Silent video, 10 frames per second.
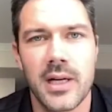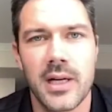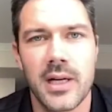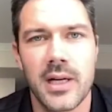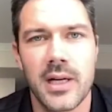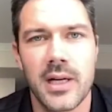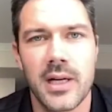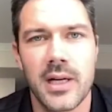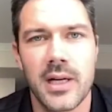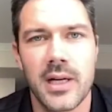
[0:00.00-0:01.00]
You know,
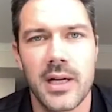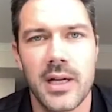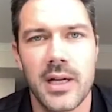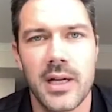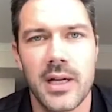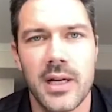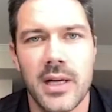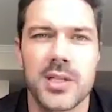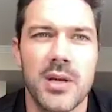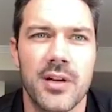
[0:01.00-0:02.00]
mm-hmm. we've got rules and
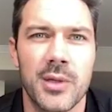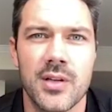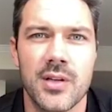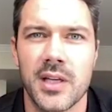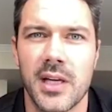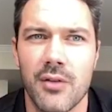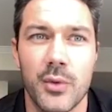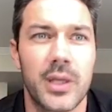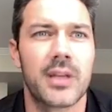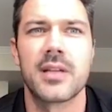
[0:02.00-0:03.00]
regulations in place to
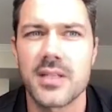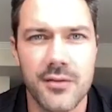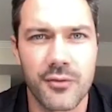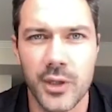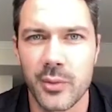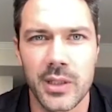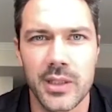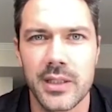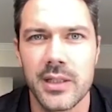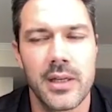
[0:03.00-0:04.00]
make sure that everybody's uh,
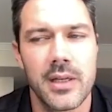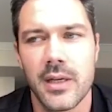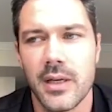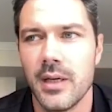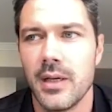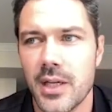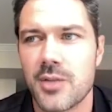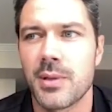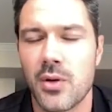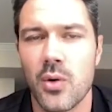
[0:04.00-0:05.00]
taken care of. We get
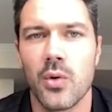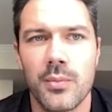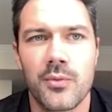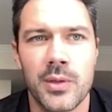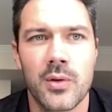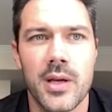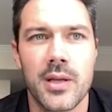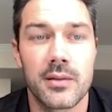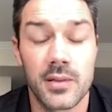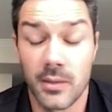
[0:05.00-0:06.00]
tested frequently.
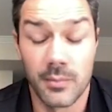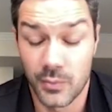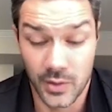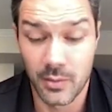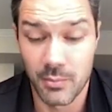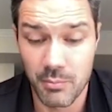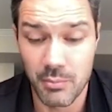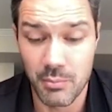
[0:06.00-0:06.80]
It's been cool.